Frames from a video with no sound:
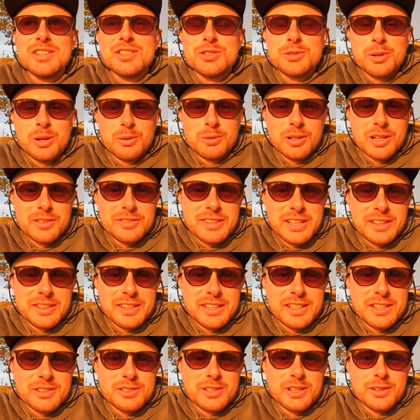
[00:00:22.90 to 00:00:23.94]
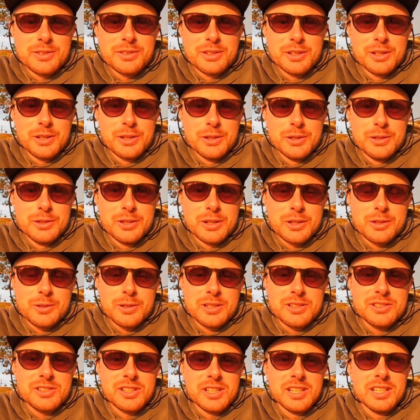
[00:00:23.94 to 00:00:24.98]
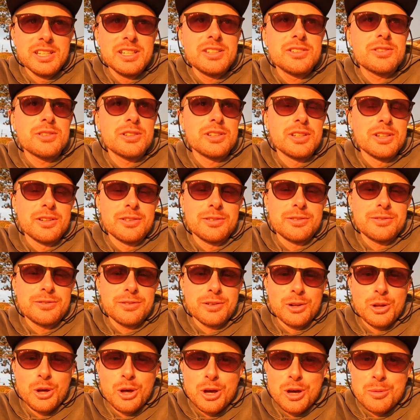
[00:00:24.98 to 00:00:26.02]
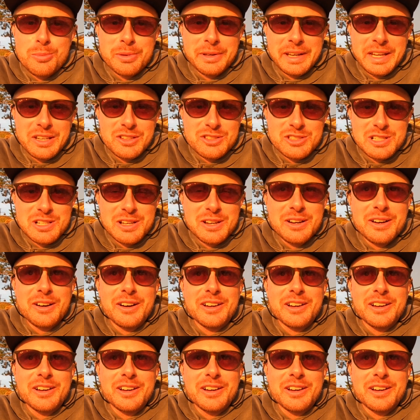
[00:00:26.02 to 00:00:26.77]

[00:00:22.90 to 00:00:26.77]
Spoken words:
So we arrived down here this afternoon at Christie's on the Fleurieu Peninsula.